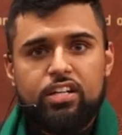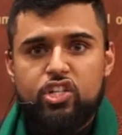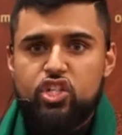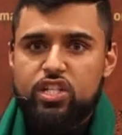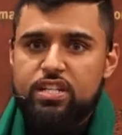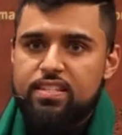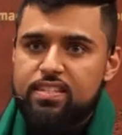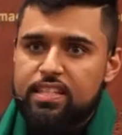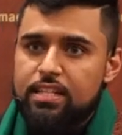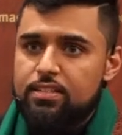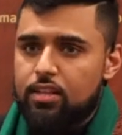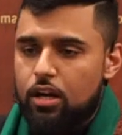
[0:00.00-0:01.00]
she
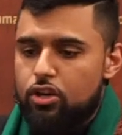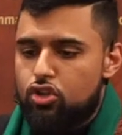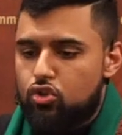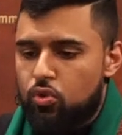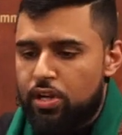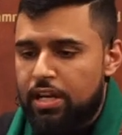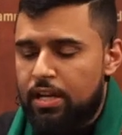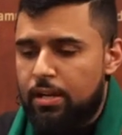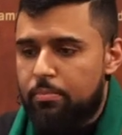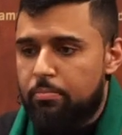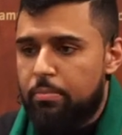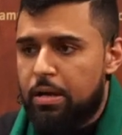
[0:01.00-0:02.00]
sees a
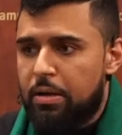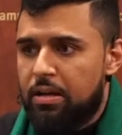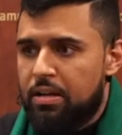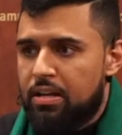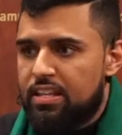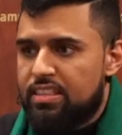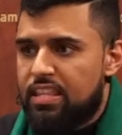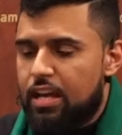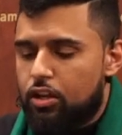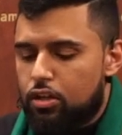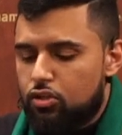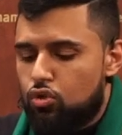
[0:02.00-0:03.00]
dream
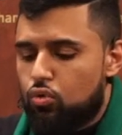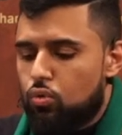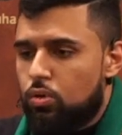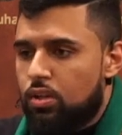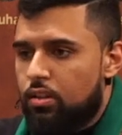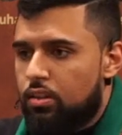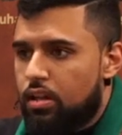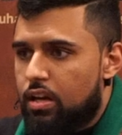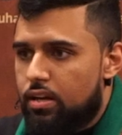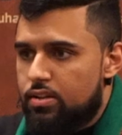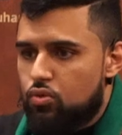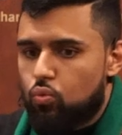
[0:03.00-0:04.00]
that
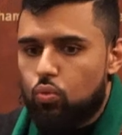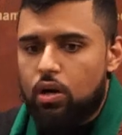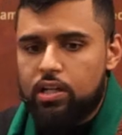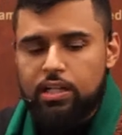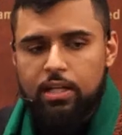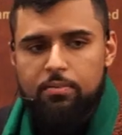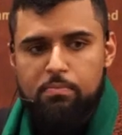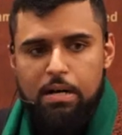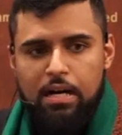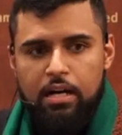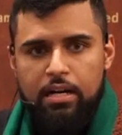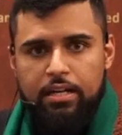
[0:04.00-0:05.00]
Rasulullah is walking
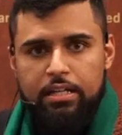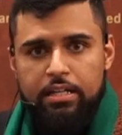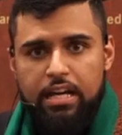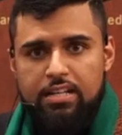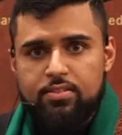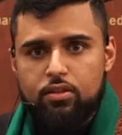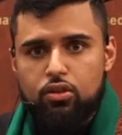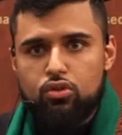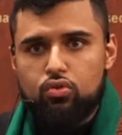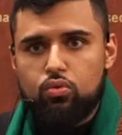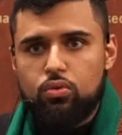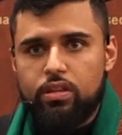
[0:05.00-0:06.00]
by. As
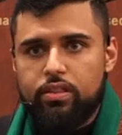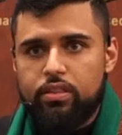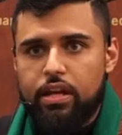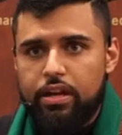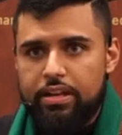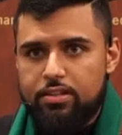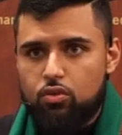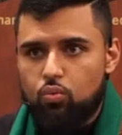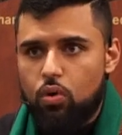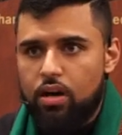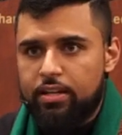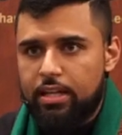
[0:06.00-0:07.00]
Rasulullah is
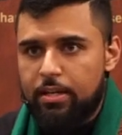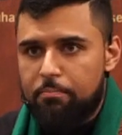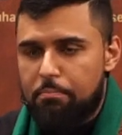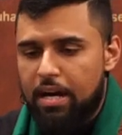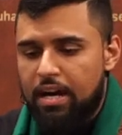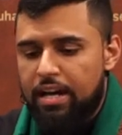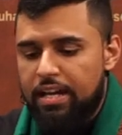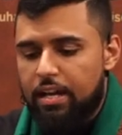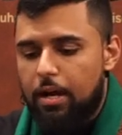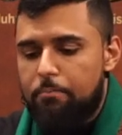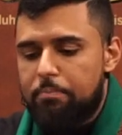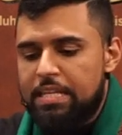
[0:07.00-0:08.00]
walking
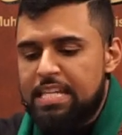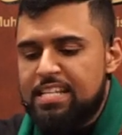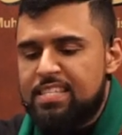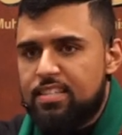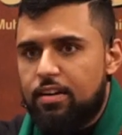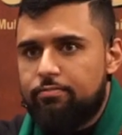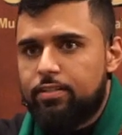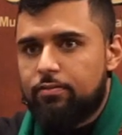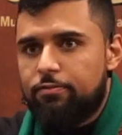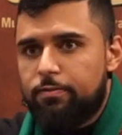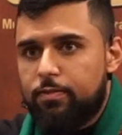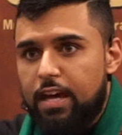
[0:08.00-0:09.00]
by, a piece of the
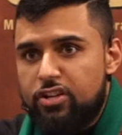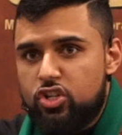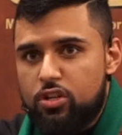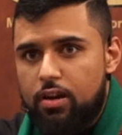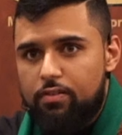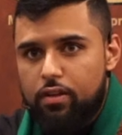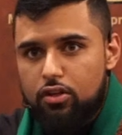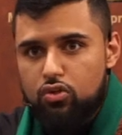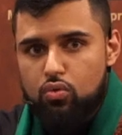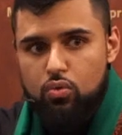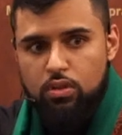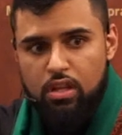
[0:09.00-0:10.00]
flesh of
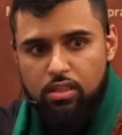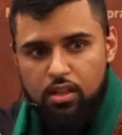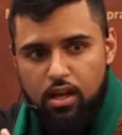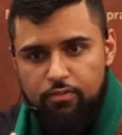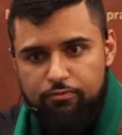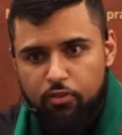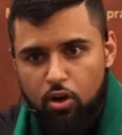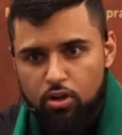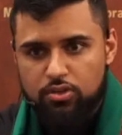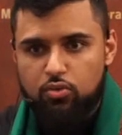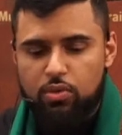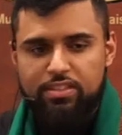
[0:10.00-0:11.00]
Rasulullah
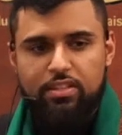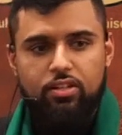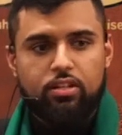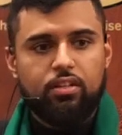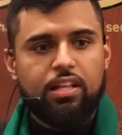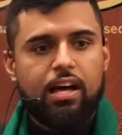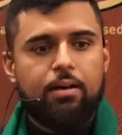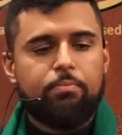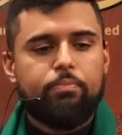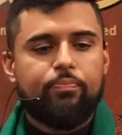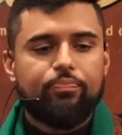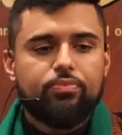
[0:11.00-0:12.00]
falls within her lap.